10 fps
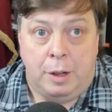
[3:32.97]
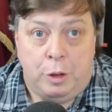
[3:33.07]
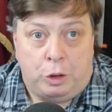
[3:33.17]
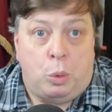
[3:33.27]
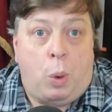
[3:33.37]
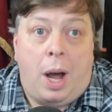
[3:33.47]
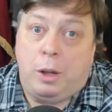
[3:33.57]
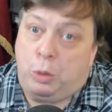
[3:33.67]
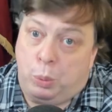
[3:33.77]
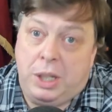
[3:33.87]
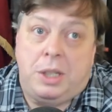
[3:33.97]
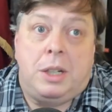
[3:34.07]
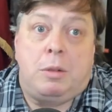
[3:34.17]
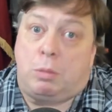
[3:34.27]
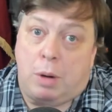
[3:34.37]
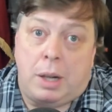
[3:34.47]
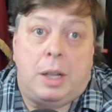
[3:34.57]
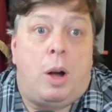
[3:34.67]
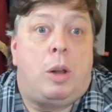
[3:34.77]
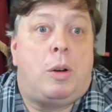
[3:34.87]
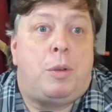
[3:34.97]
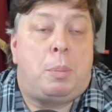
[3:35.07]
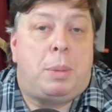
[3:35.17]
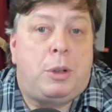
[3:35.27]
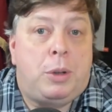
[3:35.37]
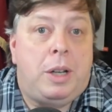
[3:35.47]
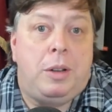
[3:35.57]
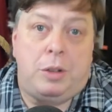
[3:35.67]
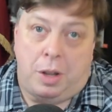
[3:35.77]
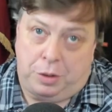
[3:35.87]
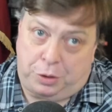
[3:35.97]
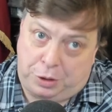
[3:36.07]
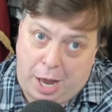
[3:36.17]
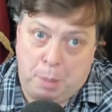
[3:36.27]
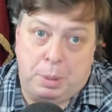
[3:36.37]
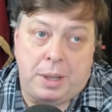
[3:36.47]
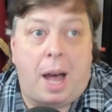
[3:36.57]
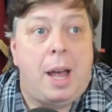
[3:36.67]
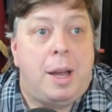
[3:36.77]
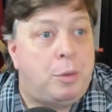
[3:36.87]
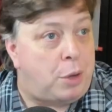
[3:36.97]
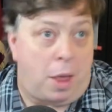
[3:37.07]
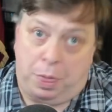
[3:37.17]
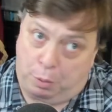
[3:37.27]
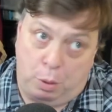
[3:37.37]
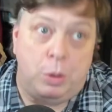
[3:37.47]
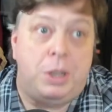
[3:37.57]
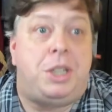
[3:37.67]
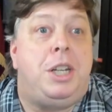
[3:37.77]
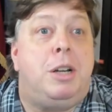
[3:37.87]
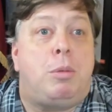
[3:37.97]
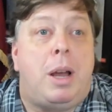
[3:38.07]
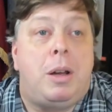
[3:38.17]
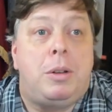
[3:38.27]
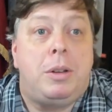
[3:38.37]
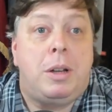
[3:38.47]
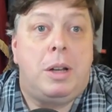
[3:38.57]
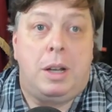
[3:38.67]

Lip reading: So why is Wee-jin running all over buildings, snapping knives, throwing chi around?